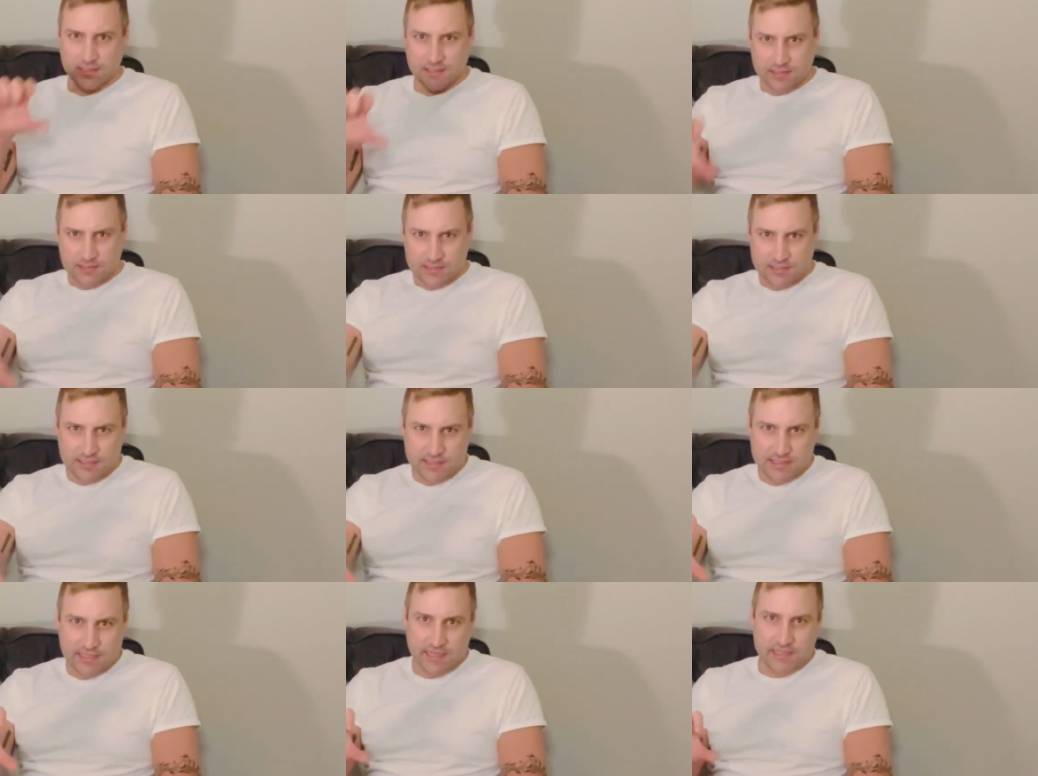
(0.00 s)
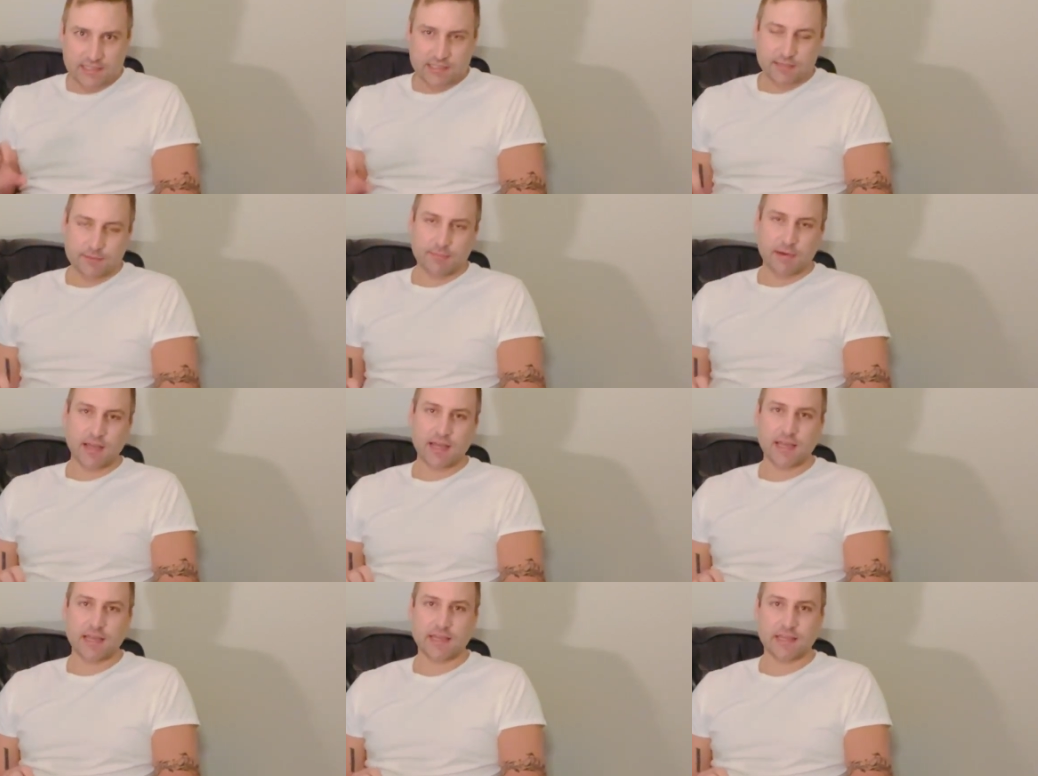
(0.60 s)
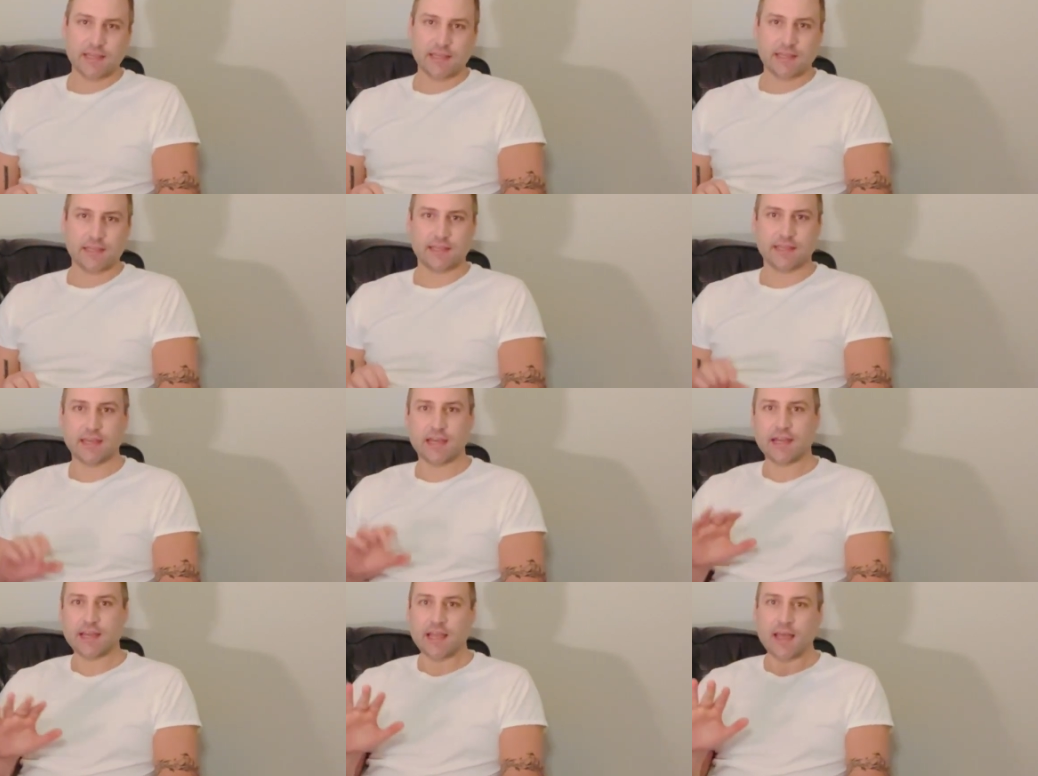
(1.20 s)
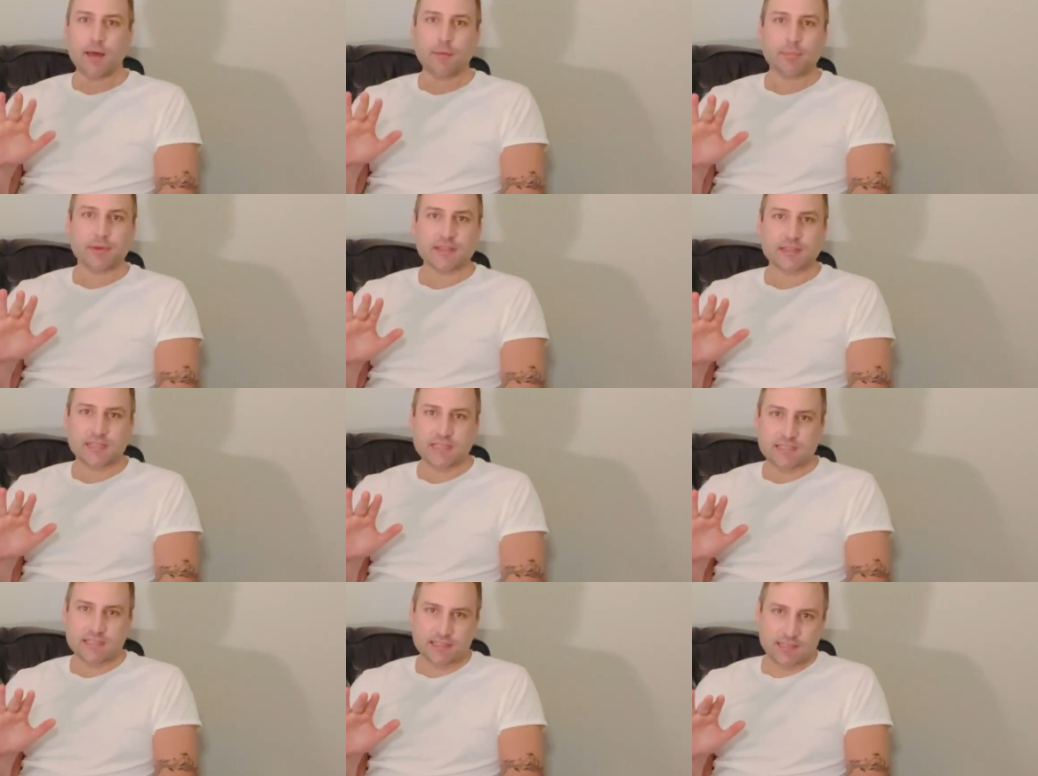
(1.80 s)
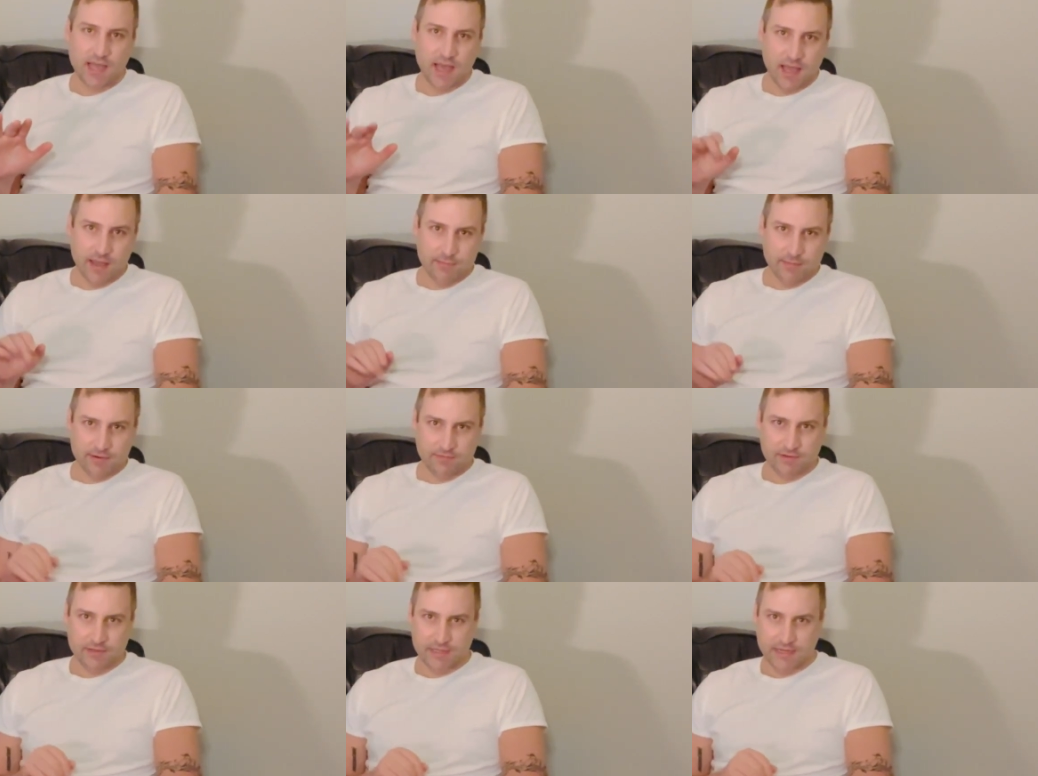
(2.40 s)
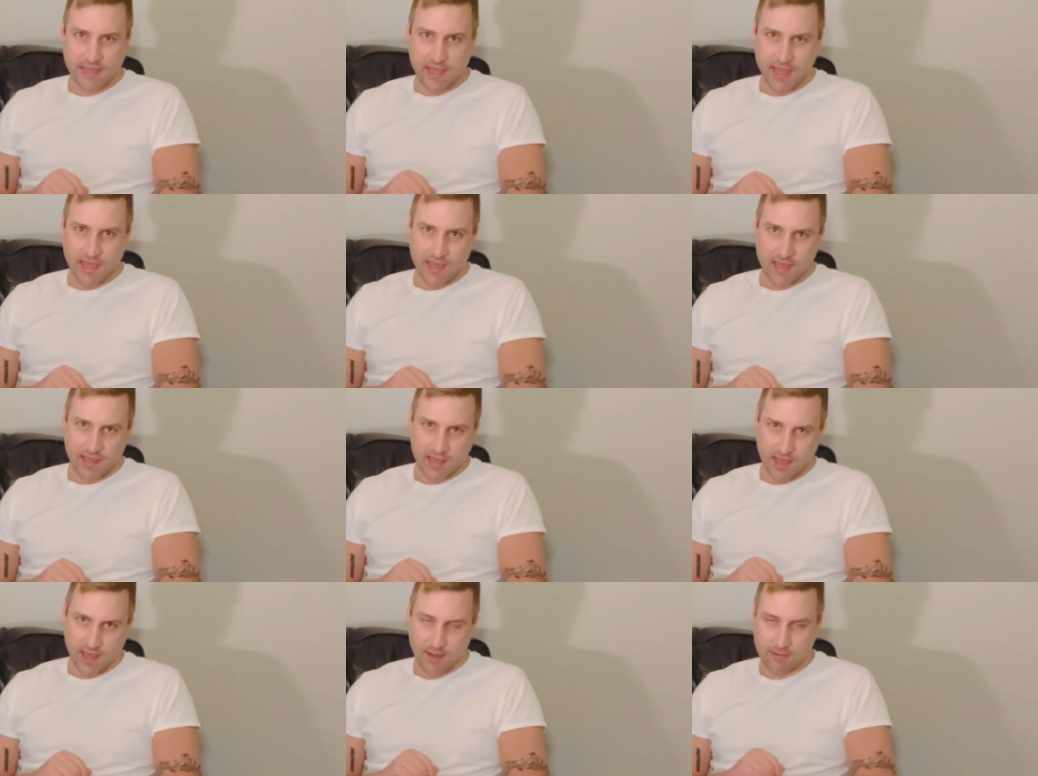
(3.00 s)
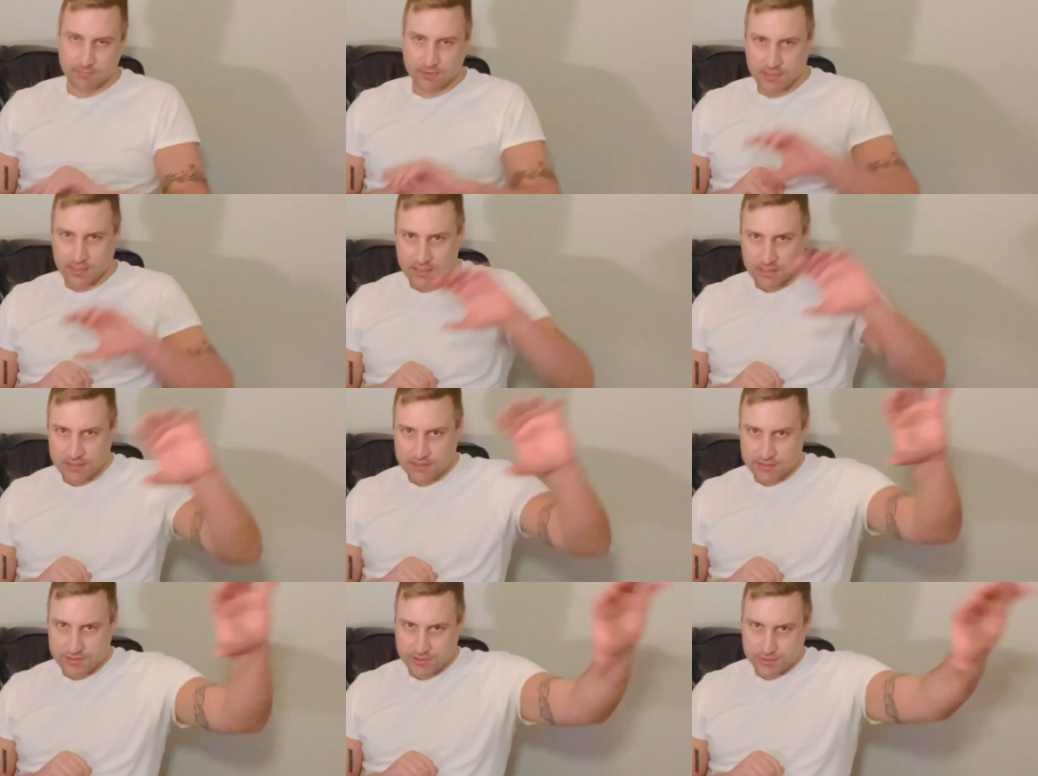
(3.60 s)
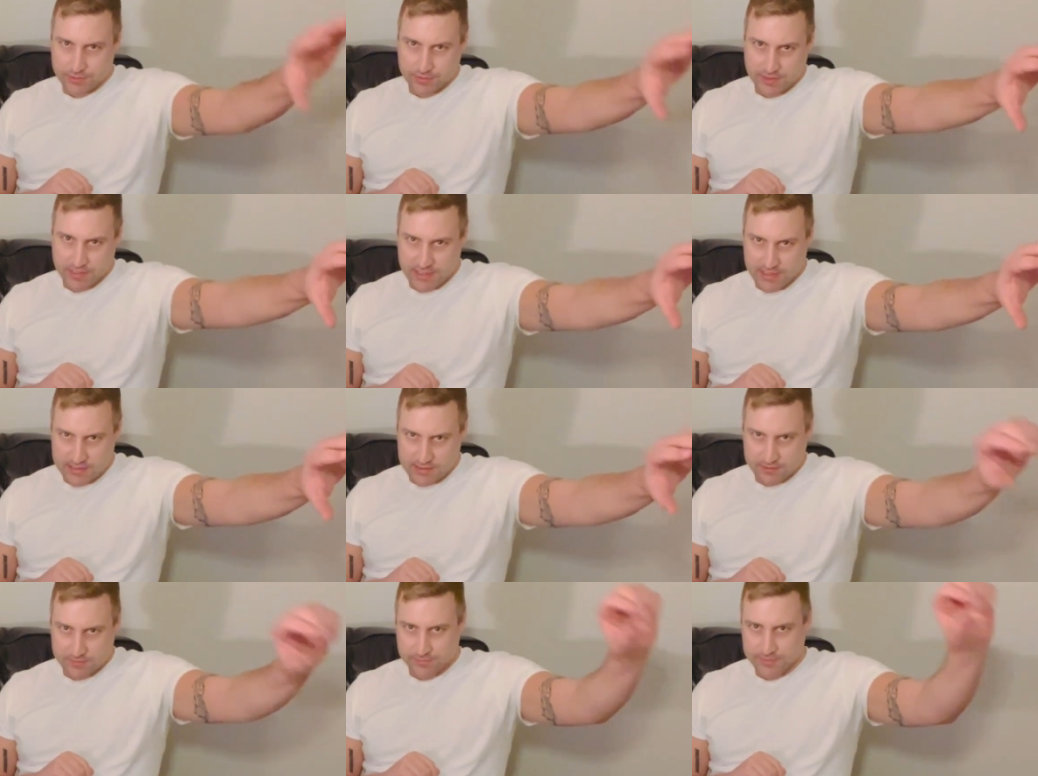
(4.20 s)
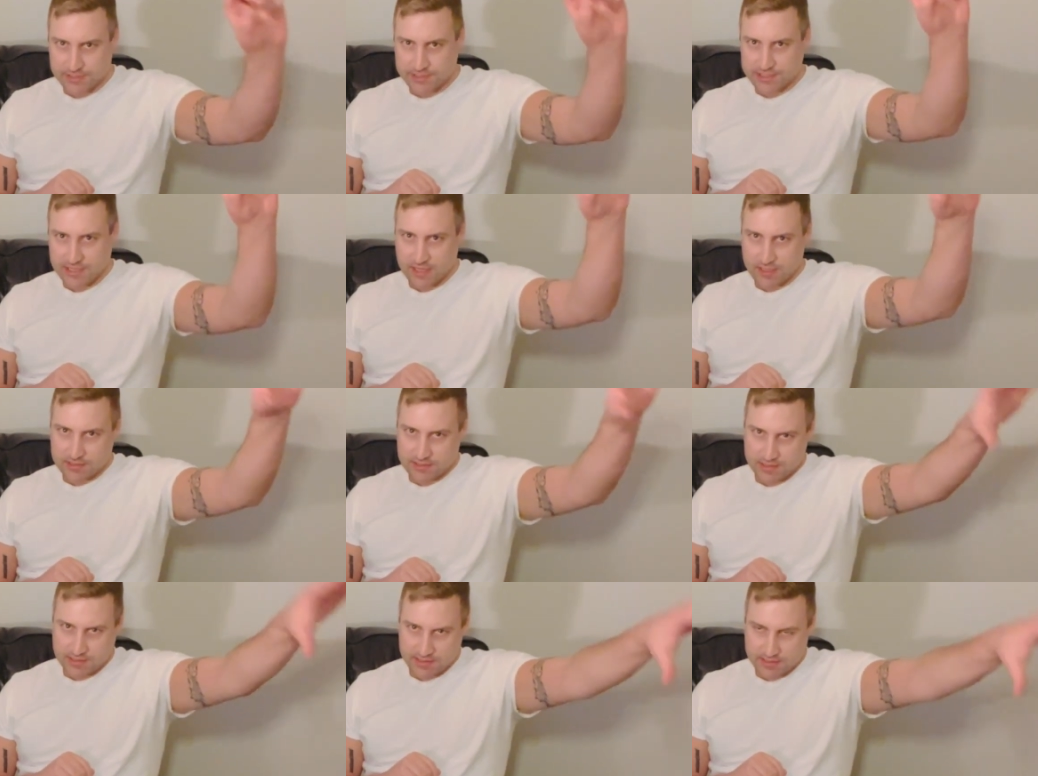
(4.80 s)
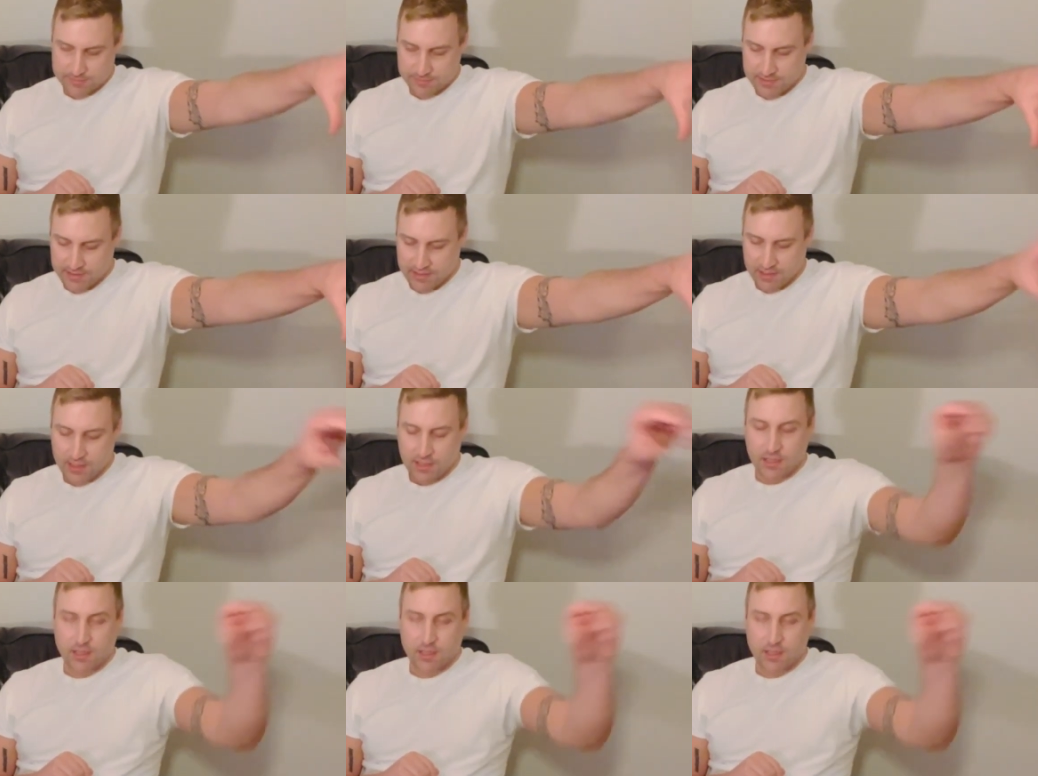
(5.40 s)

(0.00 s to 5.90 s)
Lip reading: stick to my getting up at this time every day. I'm gonna do this, reach out to this many.